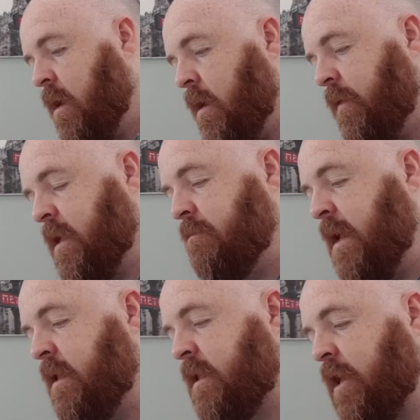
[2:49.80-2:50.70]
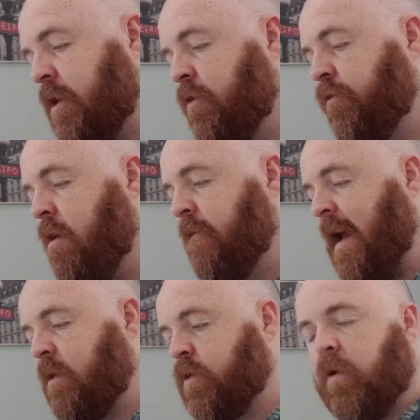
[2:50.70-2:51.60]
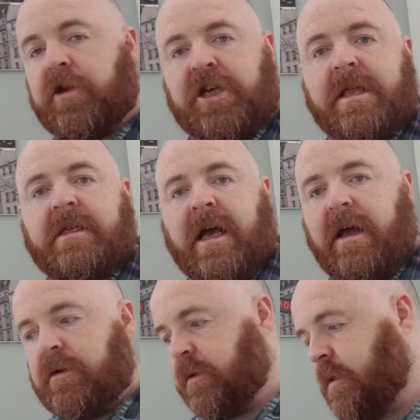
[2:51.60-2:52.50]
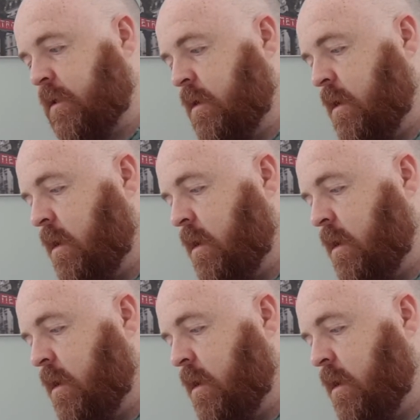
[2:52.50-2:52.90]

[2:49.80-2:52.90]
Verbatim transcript: This means that you drove out all the Gentiles